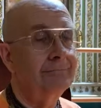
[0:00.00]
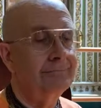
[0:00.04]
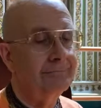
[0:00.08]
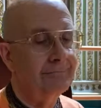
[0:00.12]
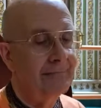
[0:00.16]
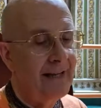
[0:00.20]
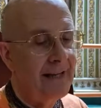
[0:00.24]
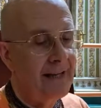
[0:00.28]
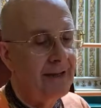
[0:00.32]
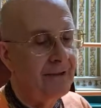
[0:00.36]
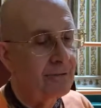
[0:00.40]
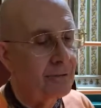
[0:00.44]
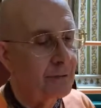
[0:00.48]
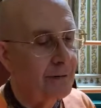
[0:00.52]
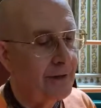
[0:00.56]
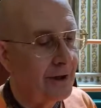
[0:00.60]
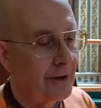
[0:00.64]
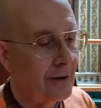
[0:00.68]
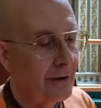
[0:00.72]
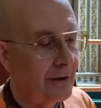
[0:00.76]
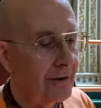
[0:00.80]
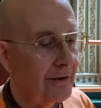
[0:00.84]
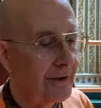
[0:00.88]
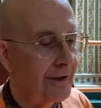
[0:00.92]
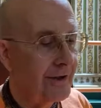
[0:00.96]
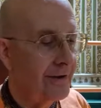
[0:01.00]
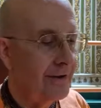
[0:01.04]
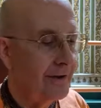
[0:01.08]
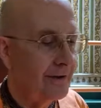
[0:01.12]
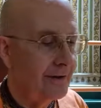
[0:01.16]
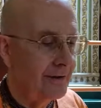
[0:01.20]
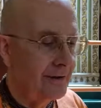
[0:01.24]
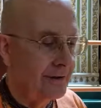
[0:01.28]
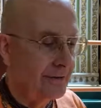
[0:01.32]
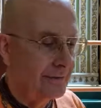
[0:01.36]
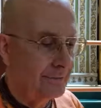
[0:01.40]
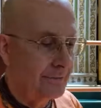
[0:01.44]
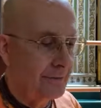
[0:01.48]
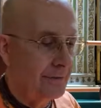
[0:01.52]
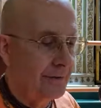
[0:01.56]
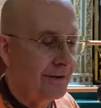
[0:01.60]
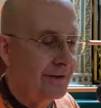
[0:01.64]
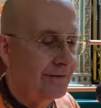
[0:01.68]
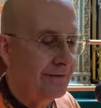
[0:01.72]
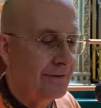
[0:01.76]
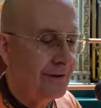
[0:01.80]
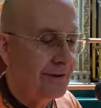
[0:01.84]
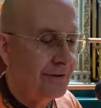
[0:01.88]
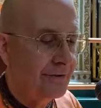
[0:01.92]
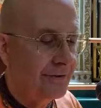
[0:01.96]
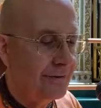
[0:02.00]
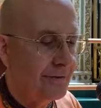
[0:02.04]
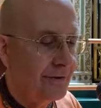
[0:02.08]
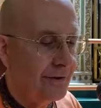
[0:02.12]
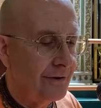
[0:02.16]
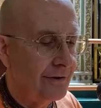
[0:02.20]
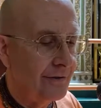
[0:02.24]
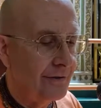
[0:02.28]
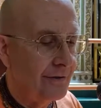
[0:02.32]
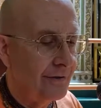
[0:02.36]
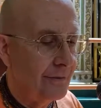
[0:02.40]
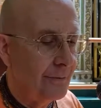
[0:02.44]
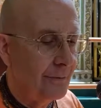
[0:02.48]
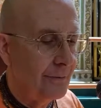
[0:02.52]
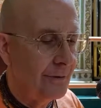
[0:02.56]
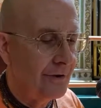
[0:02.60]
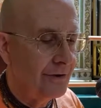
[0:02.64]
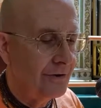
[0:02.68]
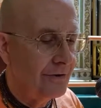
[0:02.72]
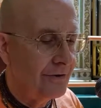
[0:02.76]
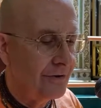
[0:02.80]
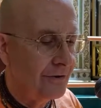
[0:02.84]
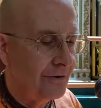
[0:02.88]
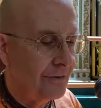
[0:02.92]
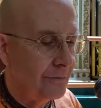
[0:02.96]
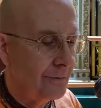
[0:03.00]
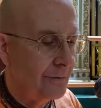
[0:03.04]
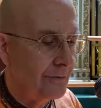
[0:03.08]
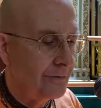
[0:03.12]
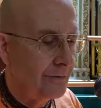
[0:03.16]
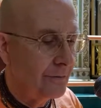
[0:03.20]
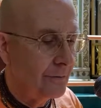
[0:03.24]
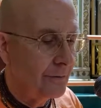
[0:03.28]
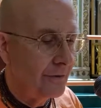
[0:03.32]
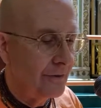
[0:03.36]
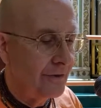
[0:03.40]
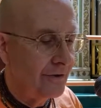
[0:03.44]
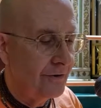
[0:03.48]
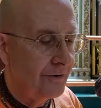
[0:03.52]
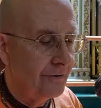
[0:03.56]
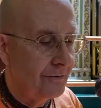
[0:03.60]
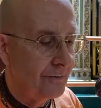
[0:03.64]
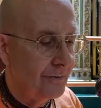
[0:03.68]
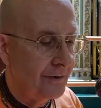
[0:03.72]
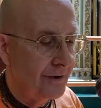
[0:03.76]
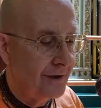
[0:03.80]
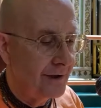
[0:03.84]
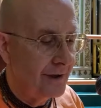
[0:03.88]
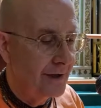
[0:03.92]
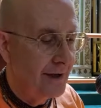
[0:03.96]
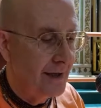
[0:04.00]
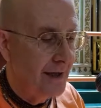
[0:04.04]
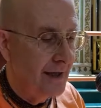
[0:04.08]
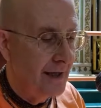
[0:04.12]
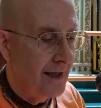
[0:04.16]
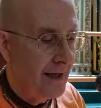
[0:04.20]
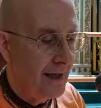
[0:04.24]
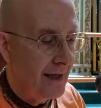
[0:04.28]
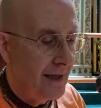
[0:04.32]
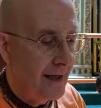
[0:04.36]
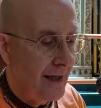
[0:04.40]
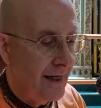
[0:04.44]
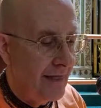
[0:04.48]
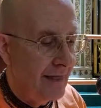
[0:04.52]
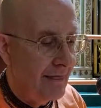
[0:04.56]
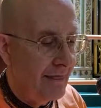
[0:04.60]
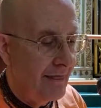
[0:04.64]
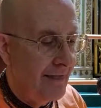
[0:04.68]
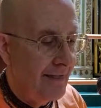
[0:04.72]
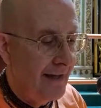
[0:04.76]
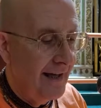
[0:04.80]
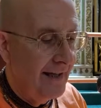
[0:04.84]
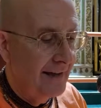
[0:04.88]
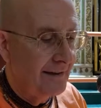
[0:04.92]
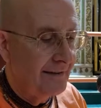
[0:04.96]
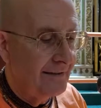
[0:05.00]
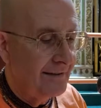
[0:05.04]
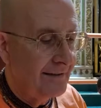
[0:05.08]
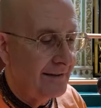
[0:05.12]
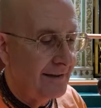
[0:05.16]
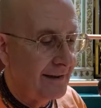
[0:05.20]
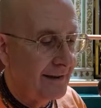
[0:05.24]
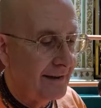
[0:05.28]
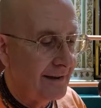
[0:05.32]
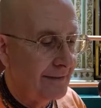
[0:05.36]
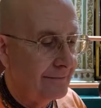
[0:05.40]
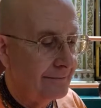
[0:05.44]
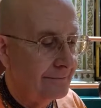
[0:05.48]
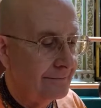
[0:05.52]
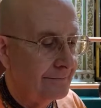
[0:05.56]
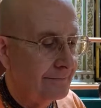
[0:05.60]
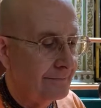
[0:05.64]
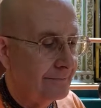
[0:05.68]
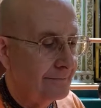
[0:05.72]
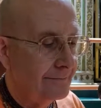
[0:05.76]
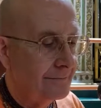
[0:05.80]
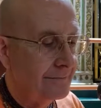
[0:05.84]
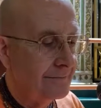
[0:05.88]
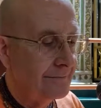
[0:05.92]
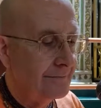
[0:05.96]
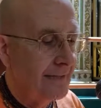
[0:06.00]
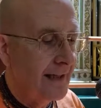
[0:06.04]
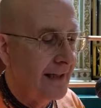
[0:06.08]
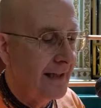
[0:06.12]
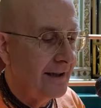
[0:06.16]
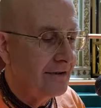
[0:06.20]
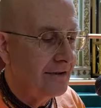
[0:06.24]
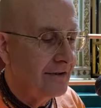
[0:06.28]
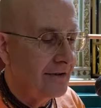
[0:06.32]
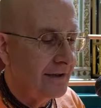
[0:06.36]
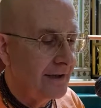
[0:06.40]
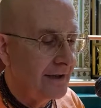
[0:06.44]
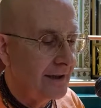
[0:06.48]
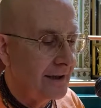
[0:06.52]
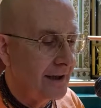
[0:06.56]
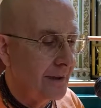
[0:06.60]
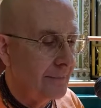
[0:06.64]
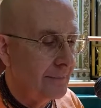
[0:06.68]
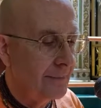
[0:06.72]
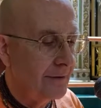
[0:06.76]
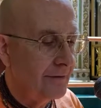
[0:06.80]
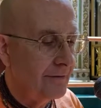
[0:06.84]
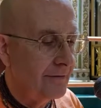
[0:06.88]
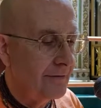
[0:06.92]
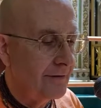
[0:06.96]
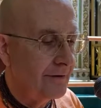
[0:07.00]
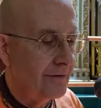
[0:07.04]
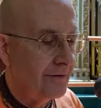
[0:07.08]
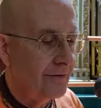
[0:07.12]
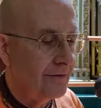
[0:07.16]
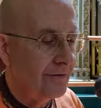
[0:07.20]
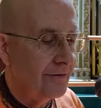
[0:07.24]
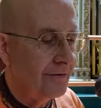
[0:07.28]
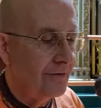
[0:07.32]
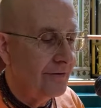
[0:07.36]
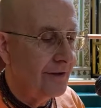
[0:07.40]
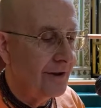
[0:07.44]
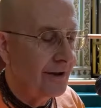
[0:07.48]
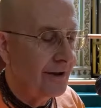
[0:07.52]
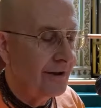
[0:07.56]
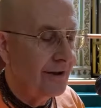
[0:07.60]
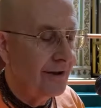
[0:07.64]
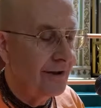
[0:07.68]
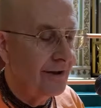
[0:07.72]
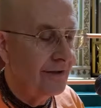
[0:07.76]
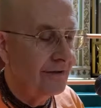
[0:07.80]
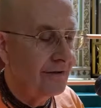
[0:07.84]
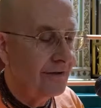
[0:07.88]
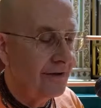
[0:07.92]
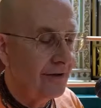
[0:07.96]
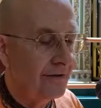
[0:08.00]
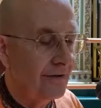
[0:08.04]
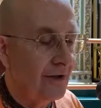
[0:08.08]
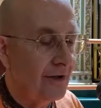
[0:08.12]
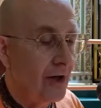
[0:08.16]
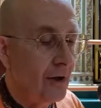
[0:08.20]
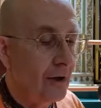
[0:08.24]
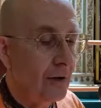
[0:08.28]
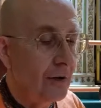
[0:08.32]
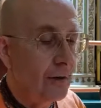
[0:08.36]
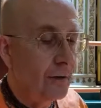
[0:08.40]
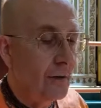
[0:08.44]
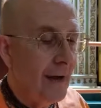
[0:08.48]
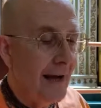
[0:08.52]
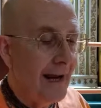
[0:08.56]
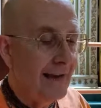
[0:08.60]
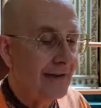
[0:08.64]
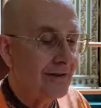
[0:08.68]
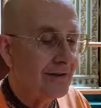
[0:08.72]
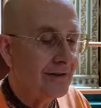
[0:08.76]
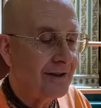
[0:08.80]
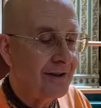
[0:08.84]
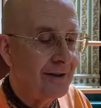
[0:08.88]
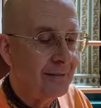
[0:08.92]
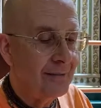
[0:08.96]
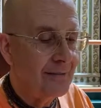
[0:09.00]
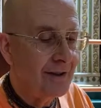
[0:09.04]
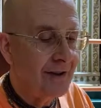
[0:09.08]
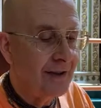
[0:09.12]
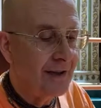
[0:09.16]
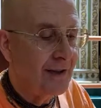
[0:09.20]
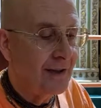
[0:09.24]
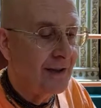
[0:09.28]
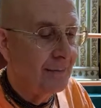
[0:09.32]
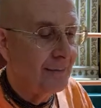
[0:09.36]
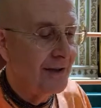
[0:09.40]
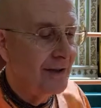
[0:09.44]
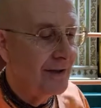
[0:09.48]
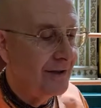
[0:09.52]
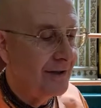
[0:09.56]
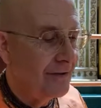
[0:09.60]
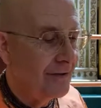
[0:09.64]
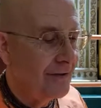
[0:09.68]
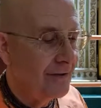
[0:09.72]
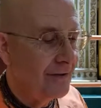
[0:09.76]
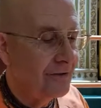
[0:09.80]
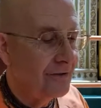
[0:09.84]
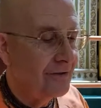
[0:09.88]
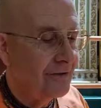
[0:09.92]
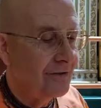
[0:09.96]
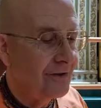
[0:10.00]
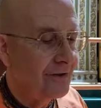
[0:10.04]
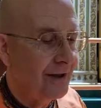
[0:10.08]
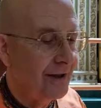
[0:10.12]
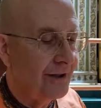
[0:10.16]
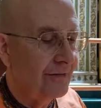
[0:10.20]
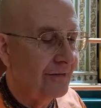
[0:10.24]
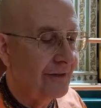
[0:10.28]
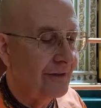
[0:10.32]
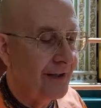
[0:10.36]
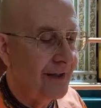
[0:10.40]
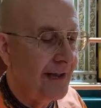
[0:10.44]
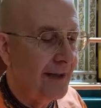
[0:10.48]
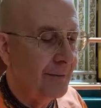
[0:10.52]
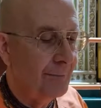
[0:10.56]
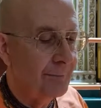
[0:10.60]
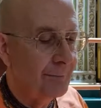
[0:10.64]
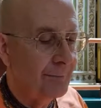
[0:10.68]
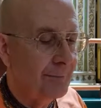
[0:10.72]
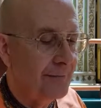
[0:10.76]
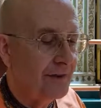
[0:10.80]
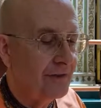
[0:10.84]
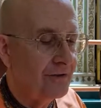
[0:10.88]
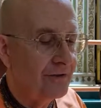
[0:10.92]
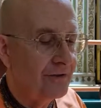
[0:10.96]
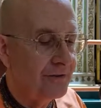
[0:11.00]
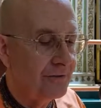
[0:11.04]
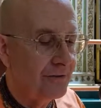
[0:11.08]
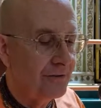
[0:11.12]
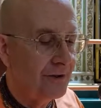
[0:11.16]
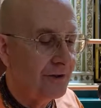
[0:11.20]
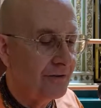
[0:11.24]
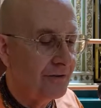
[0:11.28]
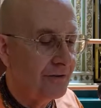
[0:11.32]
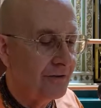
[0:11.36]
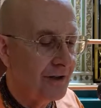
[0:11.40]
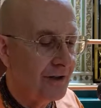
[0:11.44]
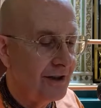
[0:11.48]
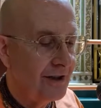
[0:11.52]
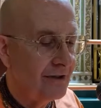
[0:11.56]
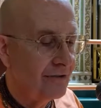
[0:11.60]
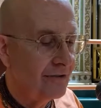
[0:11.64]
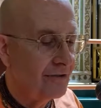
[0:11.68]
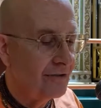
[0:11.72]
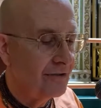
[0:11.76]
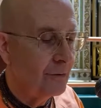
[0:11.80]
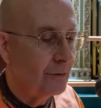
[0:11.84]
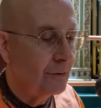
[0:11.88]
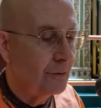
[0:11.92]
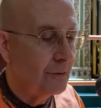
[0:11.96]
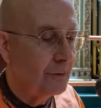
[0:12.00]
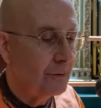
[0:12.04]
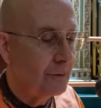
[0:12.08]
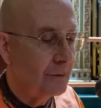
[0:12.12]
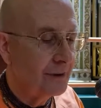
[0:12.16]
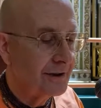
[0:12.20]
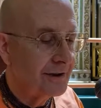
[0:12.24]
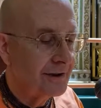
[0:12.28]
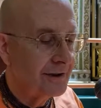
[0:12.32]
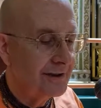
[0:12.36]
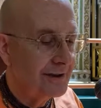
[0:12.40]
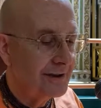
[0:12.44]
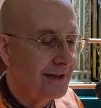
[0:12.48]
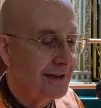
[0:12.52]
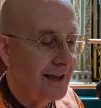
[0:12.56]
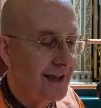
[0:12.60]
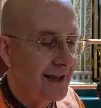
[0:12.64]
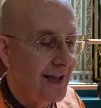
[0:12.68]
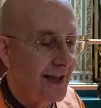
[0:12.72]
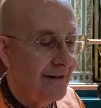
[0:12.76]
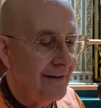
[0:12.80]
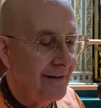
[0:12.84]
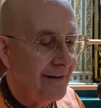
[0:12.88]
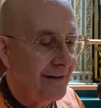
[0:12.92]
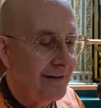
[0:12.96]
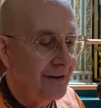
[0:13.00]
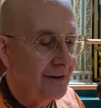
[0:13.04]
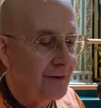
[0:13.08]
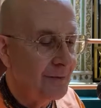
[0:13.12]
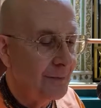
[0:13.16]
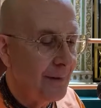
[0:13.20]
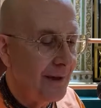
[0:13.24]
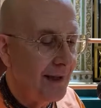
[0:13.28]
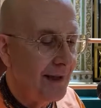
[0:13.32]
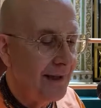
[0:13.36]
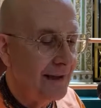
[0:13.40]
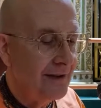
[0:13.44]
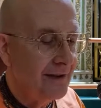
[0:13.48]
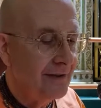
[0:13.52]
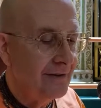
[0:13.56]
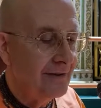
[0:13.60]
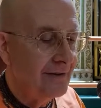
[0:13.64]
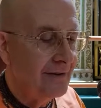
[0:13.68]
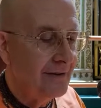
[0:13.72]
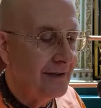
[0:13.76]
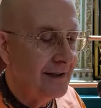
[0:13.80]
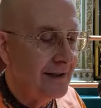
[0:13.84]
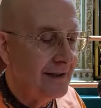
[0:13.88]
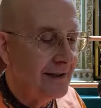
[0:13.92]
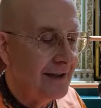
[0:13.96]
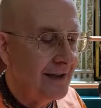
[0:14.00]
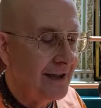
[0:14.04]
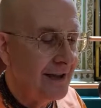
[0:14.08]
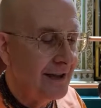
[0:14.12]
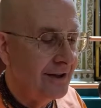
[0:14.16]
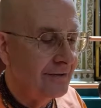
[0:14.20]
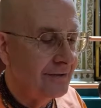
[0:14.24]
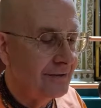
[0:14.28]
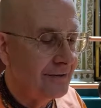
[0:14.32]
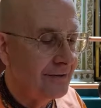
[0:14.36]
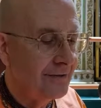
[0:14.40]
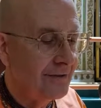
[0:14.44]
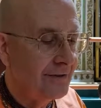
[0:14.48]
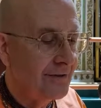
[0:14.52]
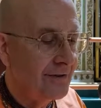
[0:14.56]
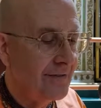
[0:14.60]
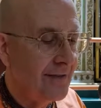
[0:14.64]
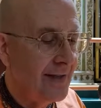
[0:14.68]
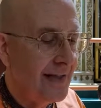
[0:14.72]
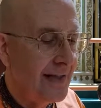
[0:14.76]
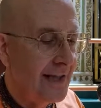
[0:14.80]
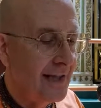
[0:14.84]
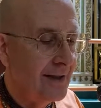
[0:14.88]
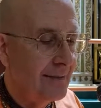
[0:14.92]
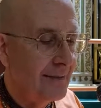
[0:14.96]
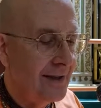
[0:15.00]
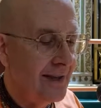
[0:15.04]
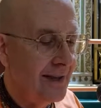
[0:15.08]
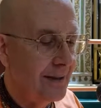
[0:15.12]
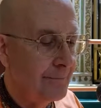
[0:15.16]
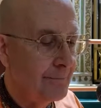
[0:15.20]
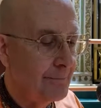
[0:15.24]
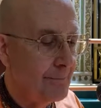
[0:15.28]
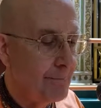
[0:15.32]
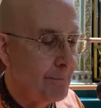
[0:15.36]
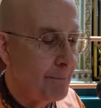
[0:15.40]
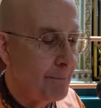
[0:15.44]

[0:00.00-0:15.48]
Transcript: as we heard in the previous verse, the one just before this one, that actually a couple of verses there, he says, "Who asked him to come here, this son of a kept mistress? He is so crooked that he spies in the interest of the enemy